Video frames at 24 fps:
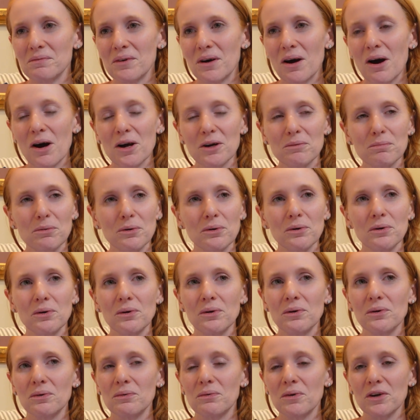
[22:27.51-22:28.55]

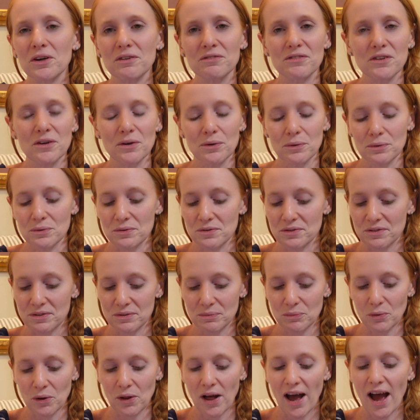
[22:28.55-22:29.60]
Audible, one of those
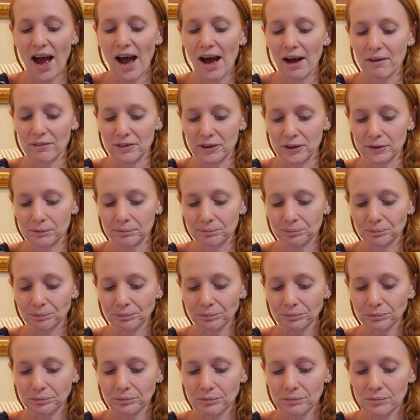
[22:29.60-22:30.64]
will have it.
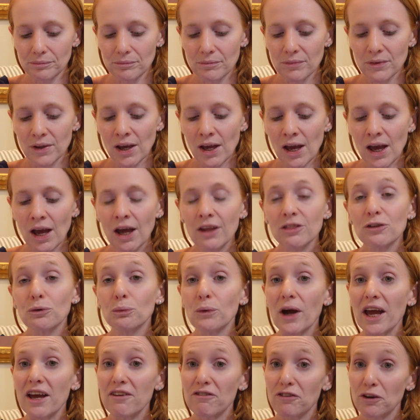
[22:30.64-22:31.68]
The
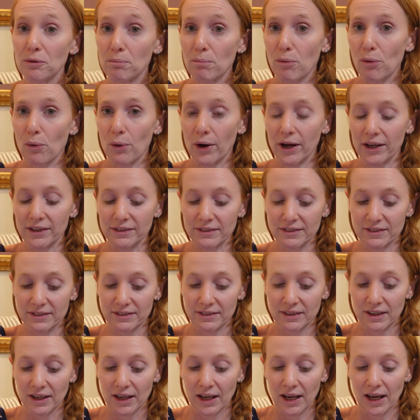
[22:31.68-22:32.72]
Raven
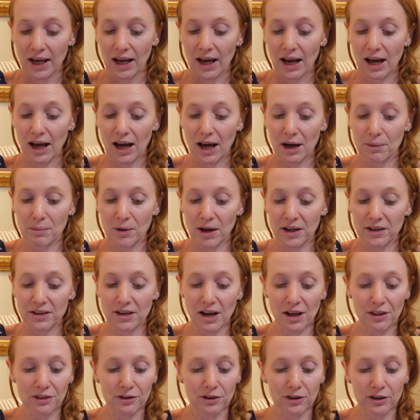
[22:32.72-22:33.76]
Boys,
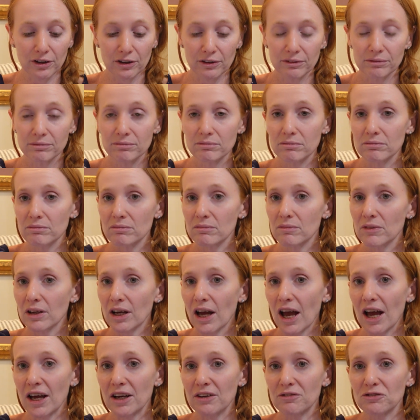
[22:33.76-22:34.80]
another
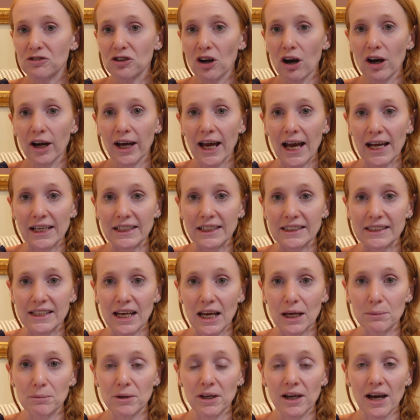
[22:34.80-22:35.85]
kind of dark
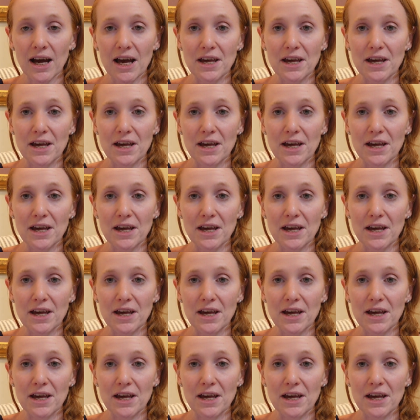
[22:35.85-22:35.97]
academia.